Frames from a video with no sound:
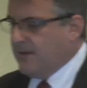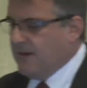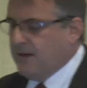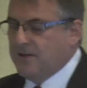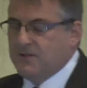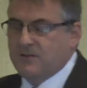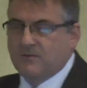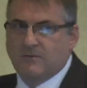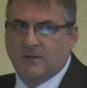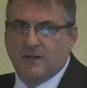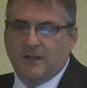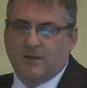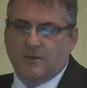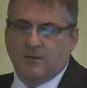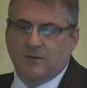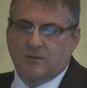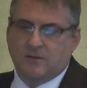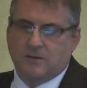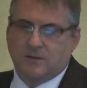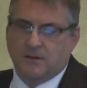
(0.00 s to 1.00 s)
That is a really
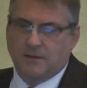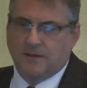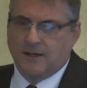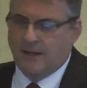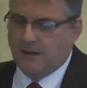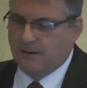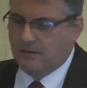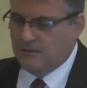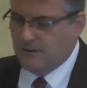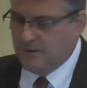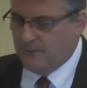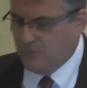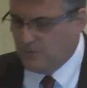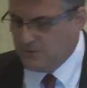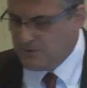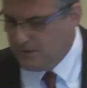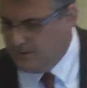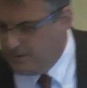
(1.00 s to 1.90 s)
good outline of what's